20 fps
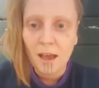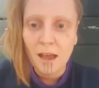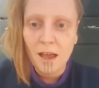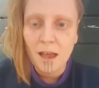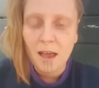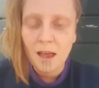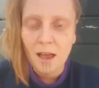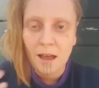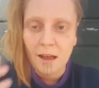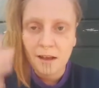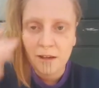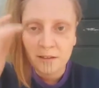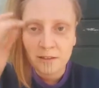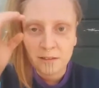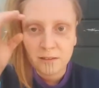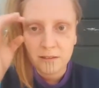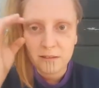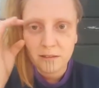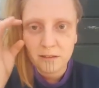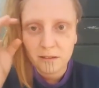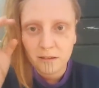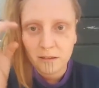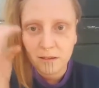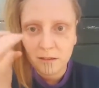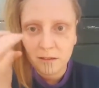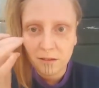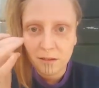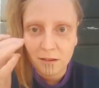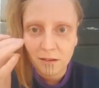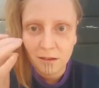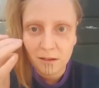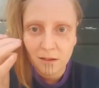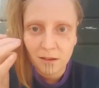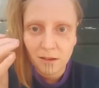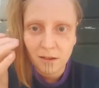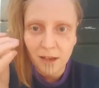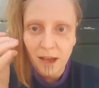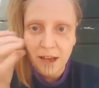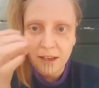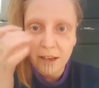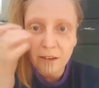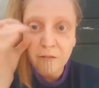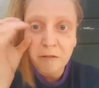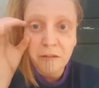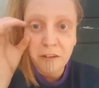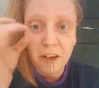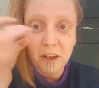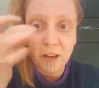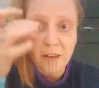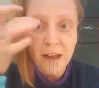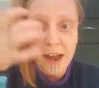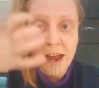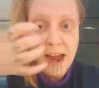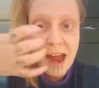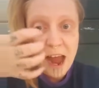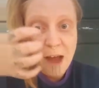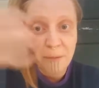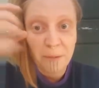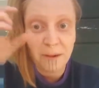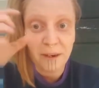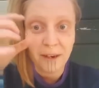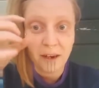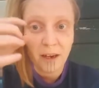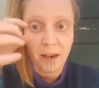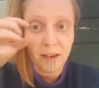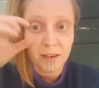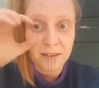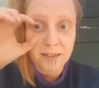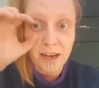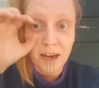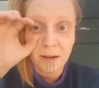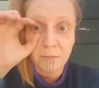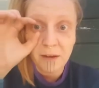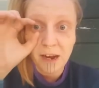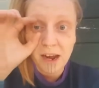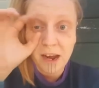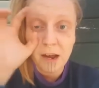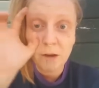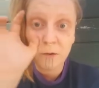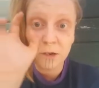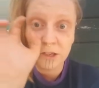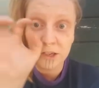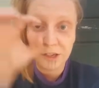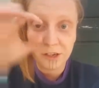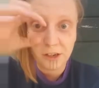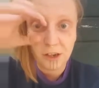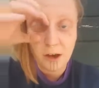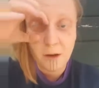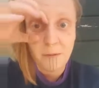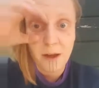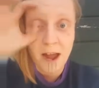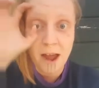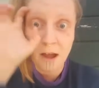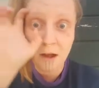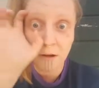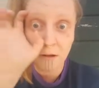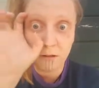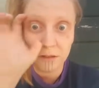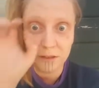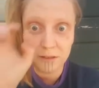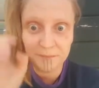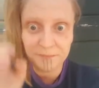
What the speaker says: and I can feel that happening. It's like my eye wants to come out.